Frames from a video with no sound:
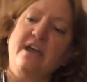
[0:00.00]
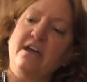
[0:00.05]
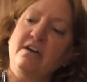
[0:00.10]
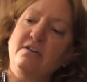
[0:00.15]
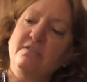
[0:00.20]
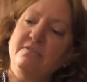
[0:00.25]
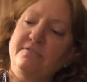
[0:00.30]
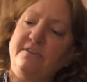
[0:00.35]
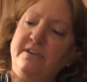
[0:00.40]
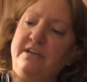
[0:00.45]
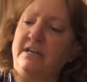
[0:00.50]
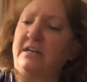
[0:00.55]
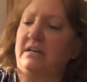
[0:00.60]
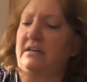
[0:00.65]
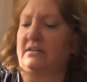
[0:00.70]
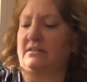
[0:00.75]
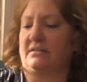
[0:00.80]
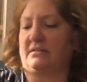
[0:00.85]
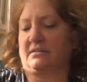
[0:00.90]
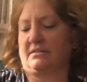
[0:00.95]
Elfin,
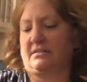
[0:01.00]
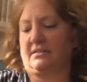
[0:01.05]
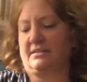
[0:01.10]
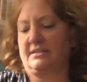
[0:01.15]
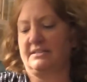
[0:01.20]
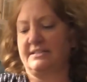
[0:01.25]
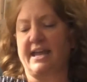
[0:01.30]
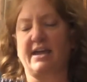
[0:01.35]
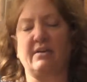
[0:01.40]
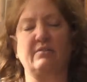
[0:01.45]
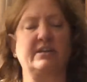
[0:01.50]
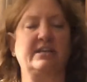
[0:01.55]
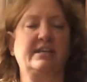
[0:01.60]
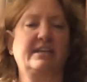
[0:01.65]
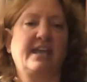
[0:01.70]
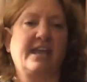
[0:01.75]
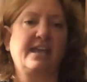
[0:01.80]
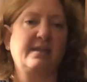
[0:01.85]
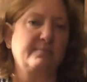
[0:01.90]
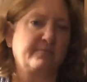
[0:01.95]
the town he
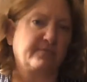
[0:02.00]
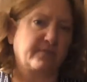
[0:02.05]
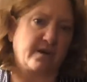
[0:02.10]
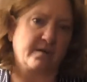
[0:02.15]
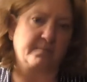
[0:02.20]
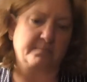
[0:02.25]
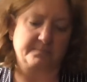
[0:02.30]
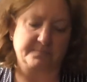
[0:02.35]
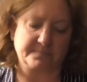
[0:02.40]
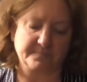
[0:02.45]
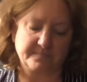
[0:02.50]
came from.